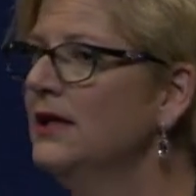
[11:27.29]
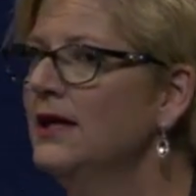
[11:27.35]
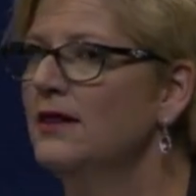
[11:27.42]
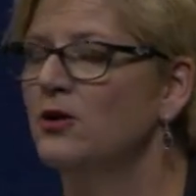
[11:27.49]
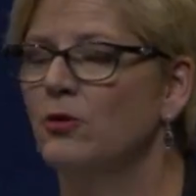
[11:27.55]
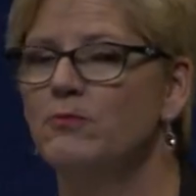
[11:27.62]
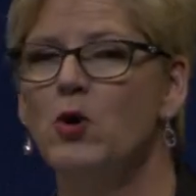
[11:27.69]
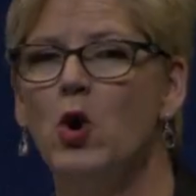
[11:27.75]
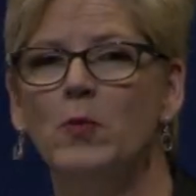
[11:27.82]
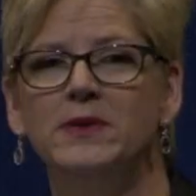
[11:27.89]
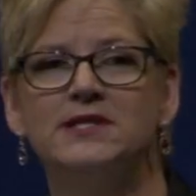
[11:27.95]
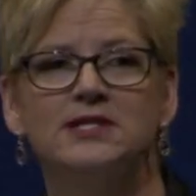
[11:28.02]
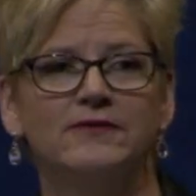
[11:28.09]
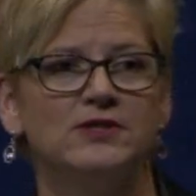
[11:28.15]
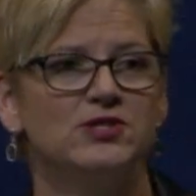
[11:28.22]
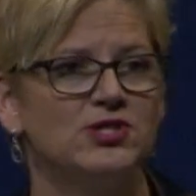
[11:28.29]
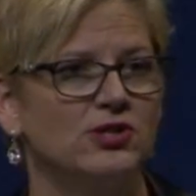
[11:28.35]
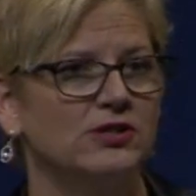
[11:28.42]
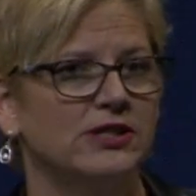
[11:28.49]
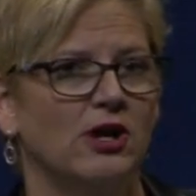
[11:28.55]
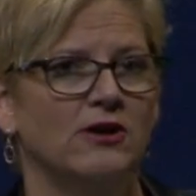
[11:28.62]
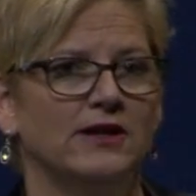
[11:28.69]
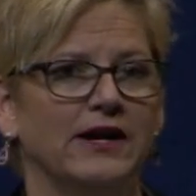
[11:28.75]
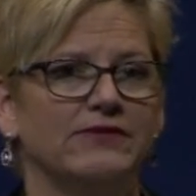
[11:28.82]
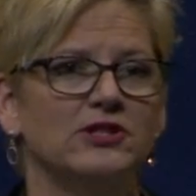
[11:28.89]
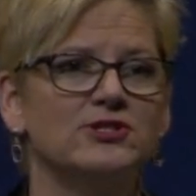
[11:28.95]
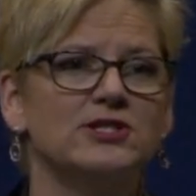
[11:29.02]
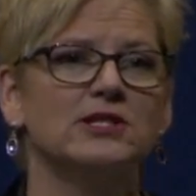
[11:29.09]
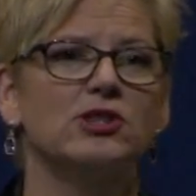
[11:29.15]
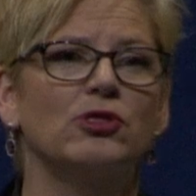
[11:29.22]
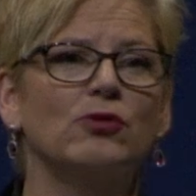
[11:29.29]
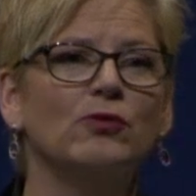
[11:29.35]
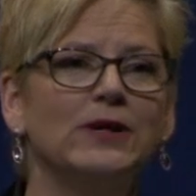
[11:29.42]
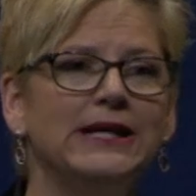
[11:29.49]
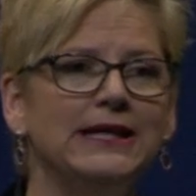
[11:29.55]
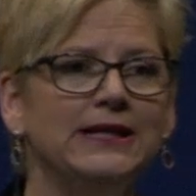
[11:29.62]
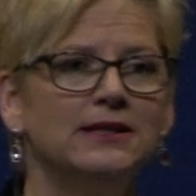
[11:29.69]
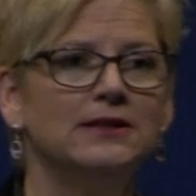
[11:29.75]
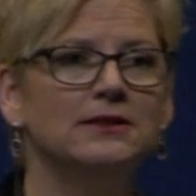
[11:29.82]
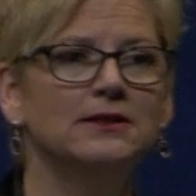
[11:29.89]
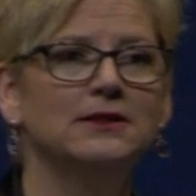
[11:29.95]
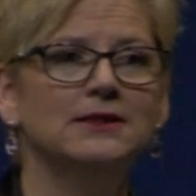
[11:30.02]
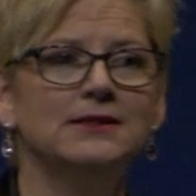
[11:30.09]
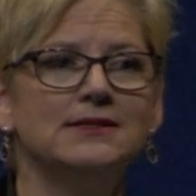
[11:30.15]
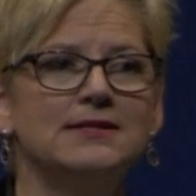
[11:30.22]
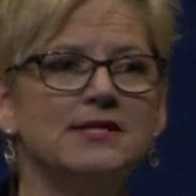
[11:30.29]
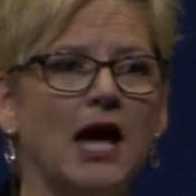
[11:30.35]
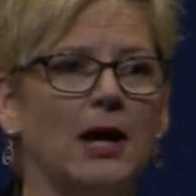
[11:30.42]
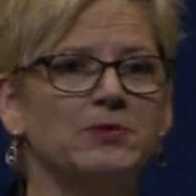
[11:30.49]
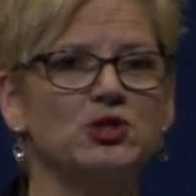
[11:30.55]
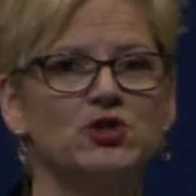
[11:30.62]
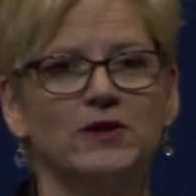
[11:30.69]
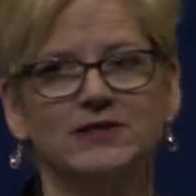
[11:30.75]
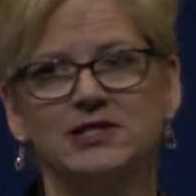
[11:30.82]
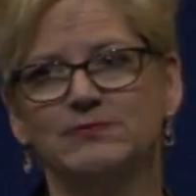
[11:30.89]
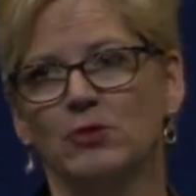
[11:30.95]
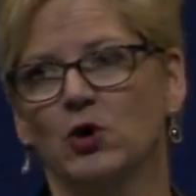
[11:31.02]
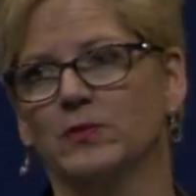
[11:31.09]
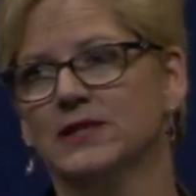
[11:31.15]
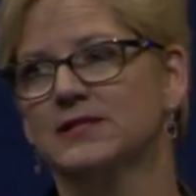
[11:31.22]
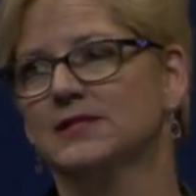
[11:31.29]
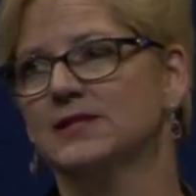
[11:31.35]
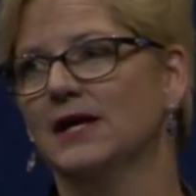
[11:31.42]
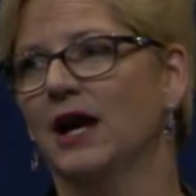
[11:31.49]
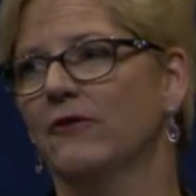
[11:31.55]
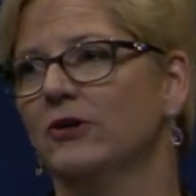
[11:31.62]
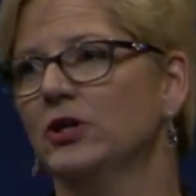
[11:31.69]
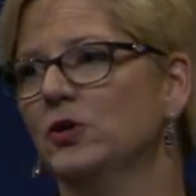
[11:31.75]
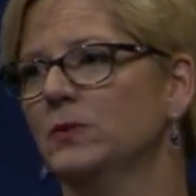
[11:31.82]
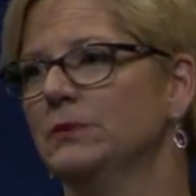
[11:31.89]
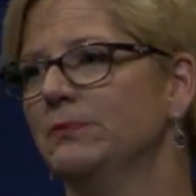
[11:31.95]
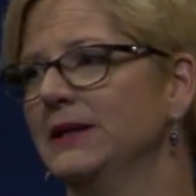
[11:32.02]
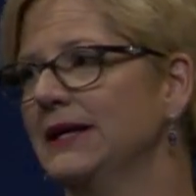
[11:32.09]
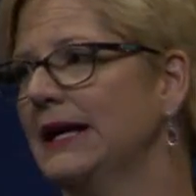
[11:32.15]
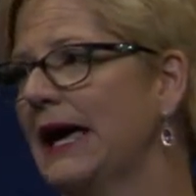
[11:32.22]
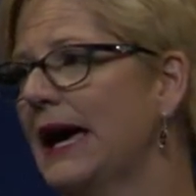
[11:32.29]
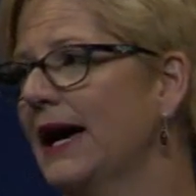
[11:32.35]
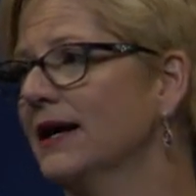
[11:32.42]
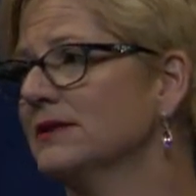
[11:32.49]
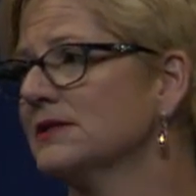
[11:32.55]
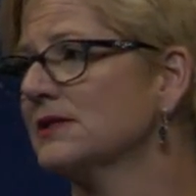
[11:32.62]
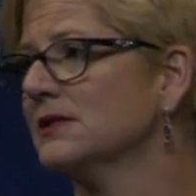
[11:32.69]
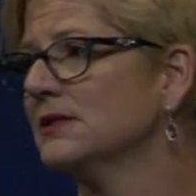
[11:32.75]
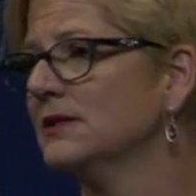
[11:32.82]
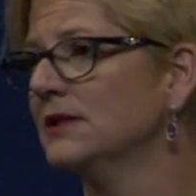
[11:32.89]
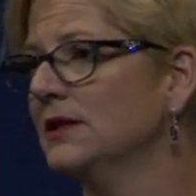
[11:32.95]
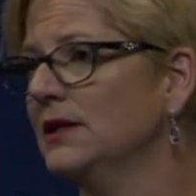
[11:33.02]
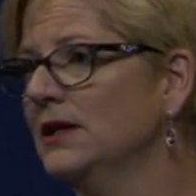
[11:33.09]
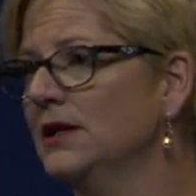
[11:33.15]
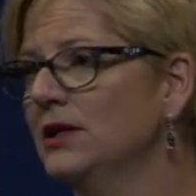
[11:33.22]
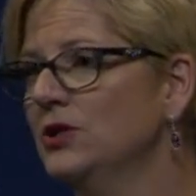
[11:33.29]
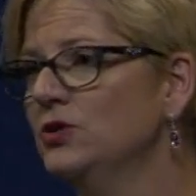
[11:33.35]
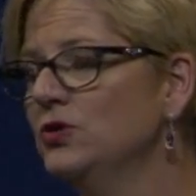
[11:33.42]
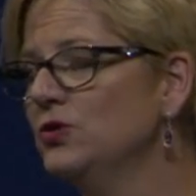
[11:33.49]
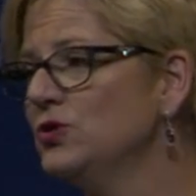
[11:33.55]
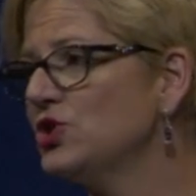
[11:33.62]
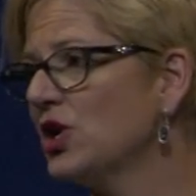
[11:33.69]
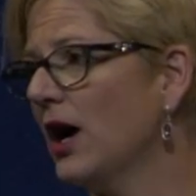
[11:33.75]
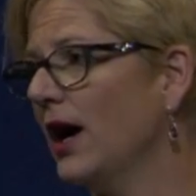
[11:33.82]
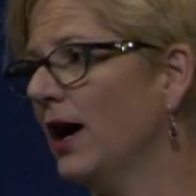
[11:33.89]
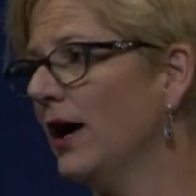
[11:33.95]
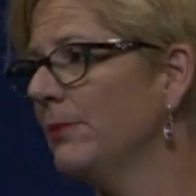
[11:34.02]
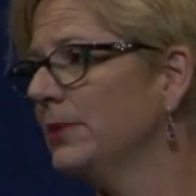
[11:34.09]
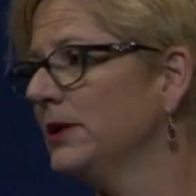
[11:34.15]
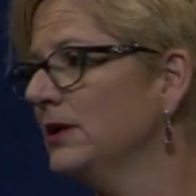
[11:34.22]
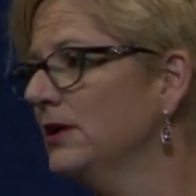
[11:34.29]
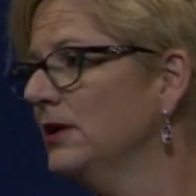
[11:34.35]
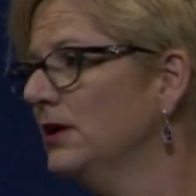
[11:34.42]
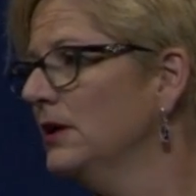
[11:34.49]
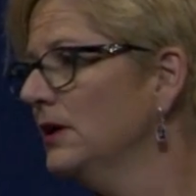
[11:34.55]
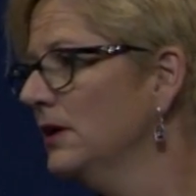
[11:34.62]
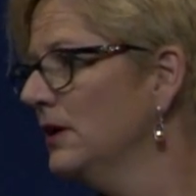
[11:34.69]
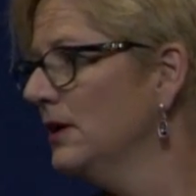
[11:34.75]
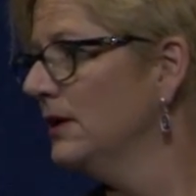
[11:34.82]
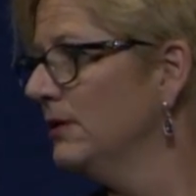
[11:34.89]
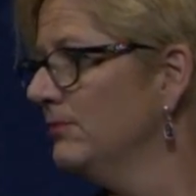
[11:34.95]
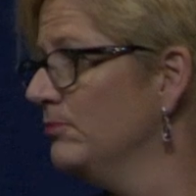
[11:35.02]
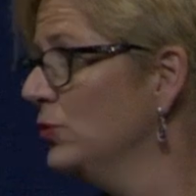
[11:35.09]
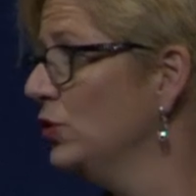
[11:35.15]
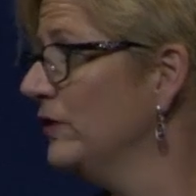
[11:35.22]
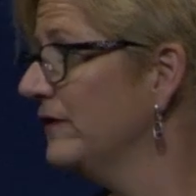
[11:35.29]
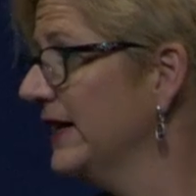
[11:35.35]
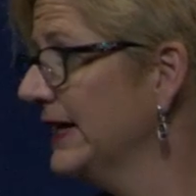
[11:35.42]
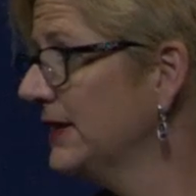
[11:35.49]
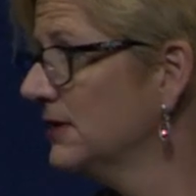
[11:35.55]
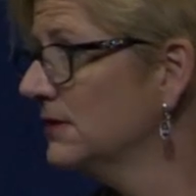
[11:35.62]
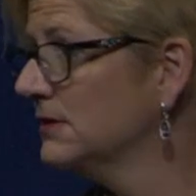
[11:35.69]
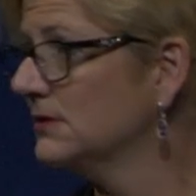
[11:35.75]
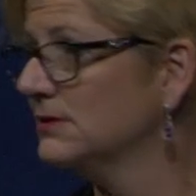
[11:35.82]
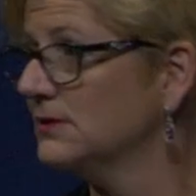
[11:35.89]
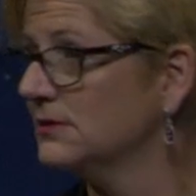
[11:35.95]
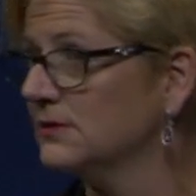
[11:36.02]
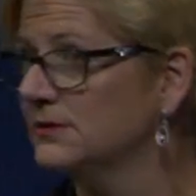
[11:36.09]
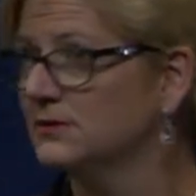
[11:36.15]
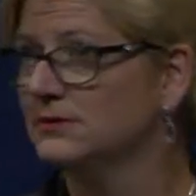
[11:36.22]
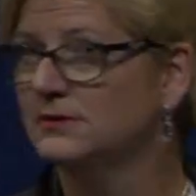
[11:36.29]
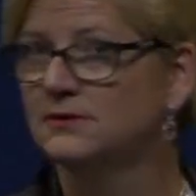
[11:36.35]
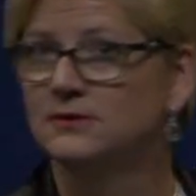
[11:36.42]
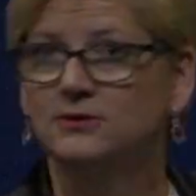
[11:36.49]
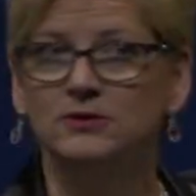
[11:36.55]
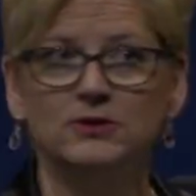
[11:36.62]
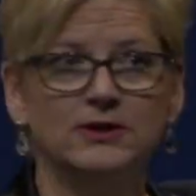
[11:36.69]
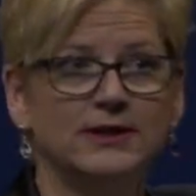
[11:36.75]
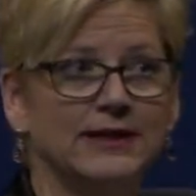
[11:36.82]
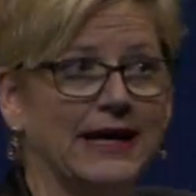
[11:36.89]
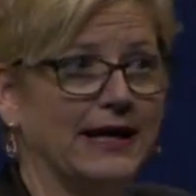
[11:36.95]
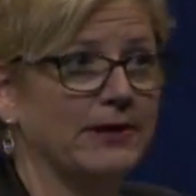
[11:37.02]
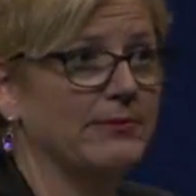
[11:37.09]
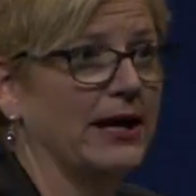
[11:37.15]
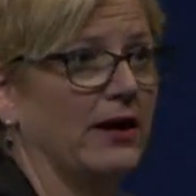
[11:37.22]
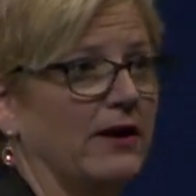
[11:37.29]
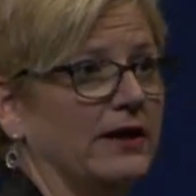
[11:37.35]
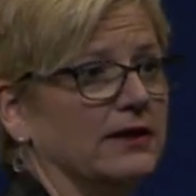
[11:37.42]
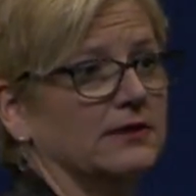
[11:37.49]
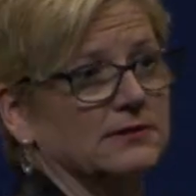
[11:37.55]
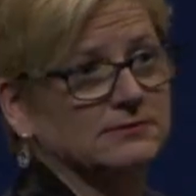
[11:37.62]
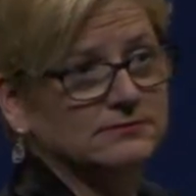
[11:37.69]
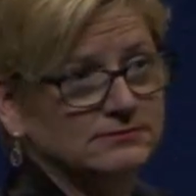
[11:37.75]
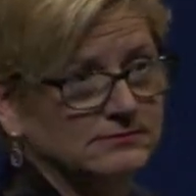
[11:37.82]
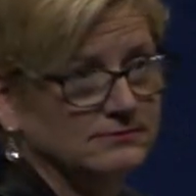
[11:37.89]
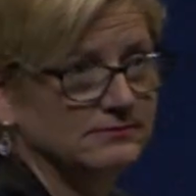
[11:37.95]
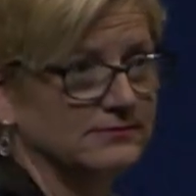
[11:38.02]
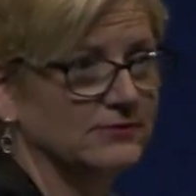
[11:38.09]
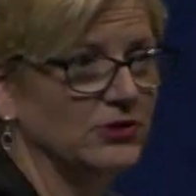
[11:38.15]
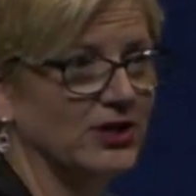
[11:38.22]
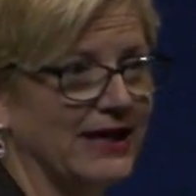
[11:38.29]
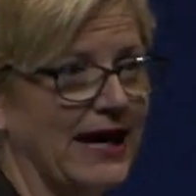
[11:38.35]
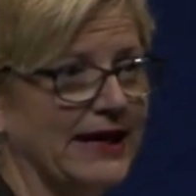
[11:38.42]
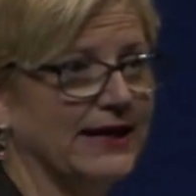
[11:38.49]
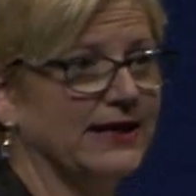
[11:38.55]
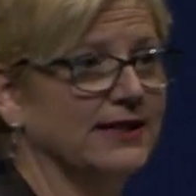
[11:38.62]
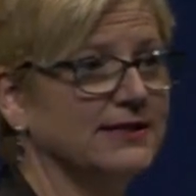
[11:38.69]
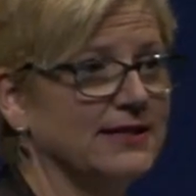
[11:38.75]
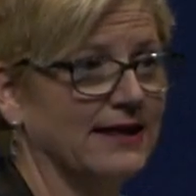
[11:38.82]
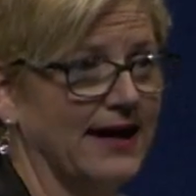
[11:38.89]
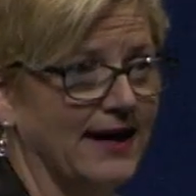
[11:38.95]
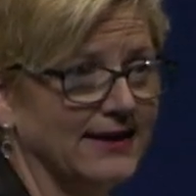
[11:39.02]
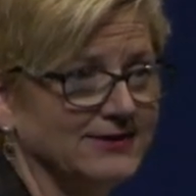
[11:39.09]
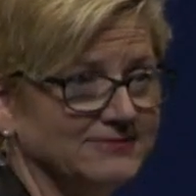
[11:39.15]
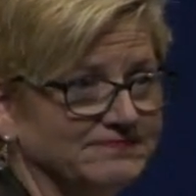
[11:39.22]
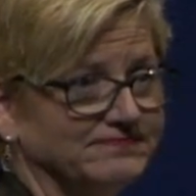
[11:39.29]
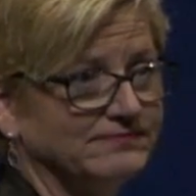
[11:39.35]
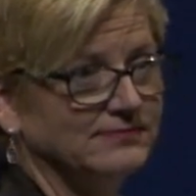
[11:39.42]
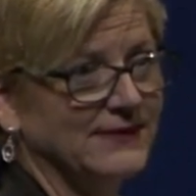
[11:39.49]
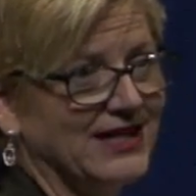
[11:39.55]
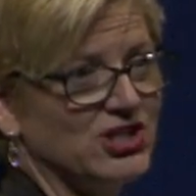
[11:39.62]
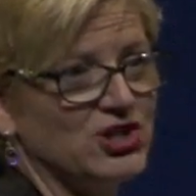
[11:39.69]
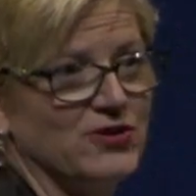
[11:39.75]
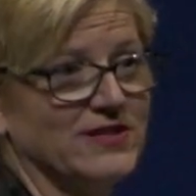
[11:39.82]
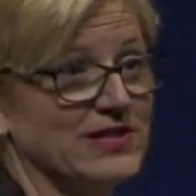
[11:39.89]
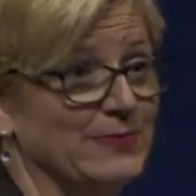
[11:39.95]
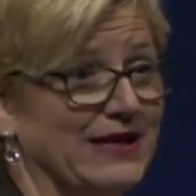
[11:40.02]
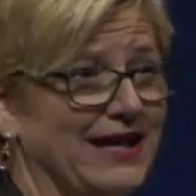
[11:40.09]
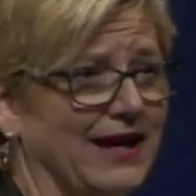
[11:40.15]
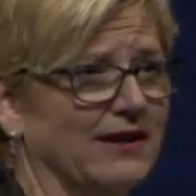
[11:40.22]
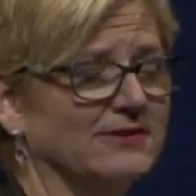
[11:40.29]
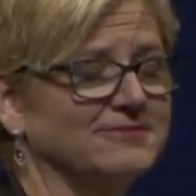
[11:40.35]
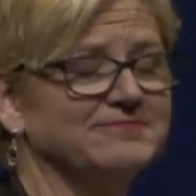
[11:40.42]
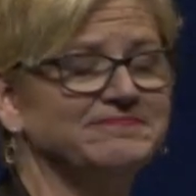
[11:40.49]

There are moments of uncertainty in our life. There's the 3 top stress moments every human being has. New job, moving, getting married. You can add a kid to that. That stressed me out.